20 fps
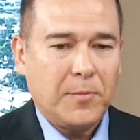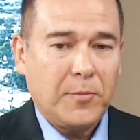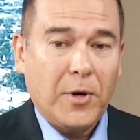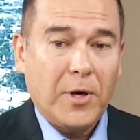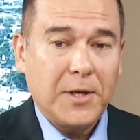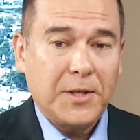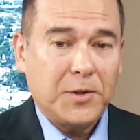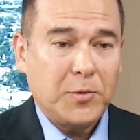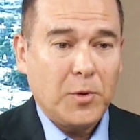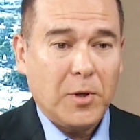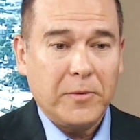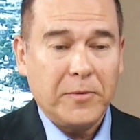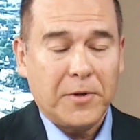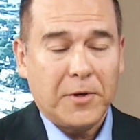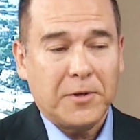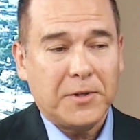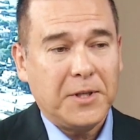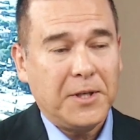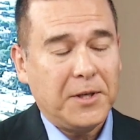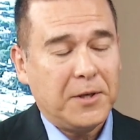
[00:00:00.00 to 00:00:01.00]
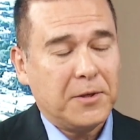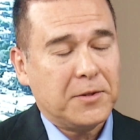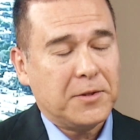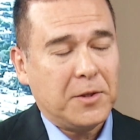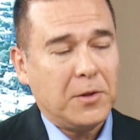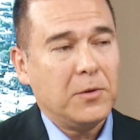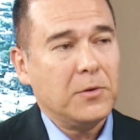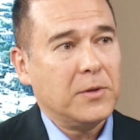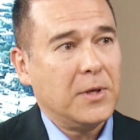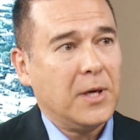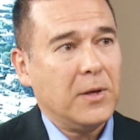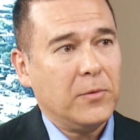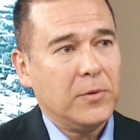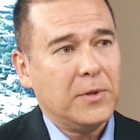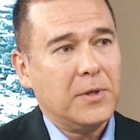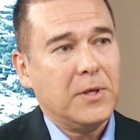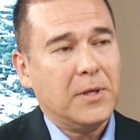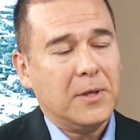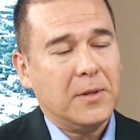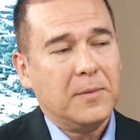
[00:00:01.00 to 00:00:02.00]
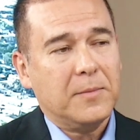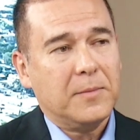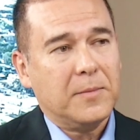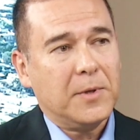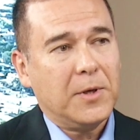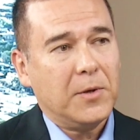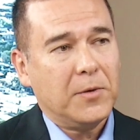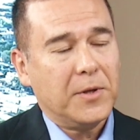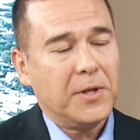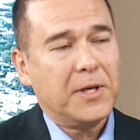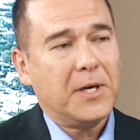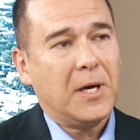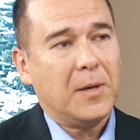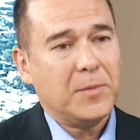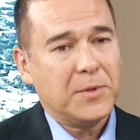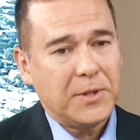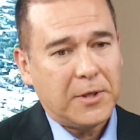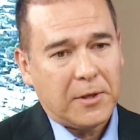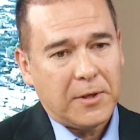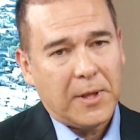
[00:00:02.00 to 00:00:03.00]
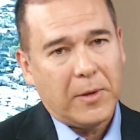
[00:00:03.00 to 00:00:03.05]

probably 12 or 13 years old, uh-huh. I would uh, go to the commissary.